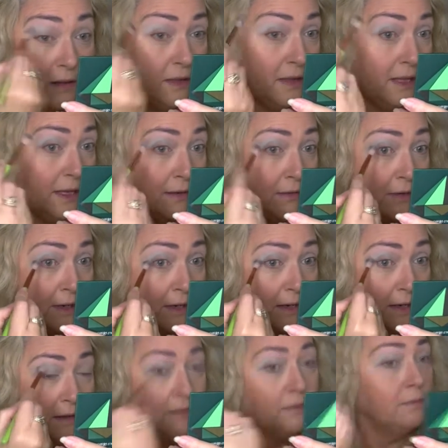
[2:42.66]
than it
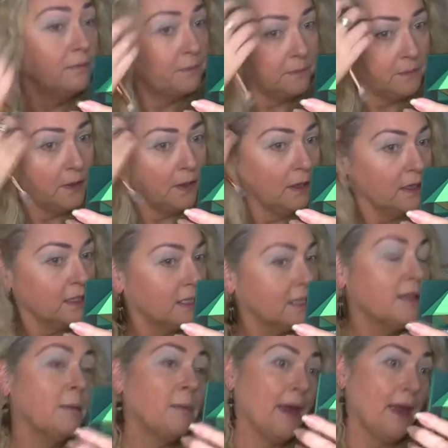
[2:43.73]
really looks
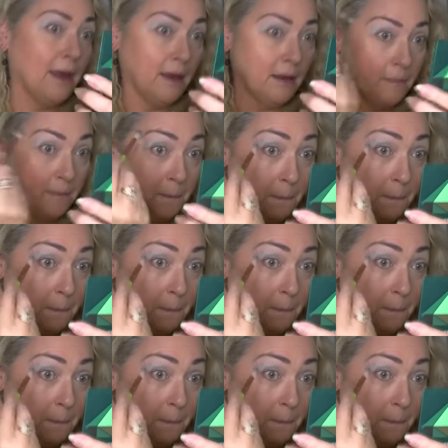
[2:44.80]
in the pan.